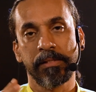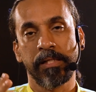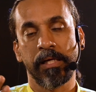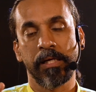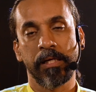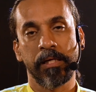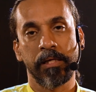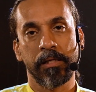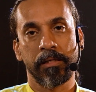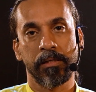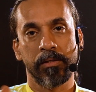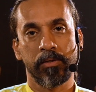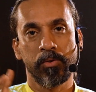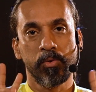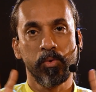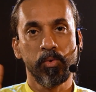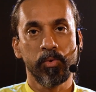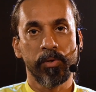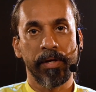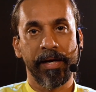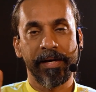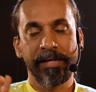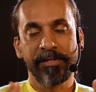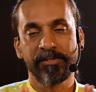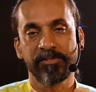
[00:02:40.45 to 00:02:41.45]
There are two
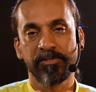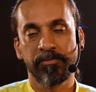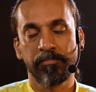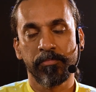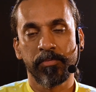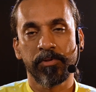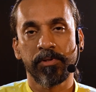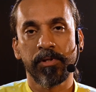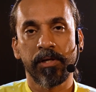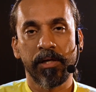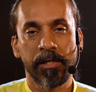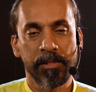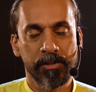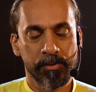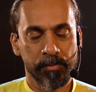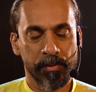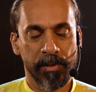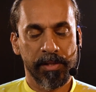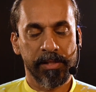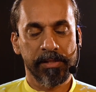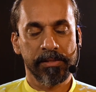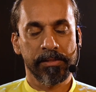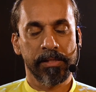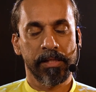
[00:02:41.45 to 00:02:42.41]
kinds of mudras. One is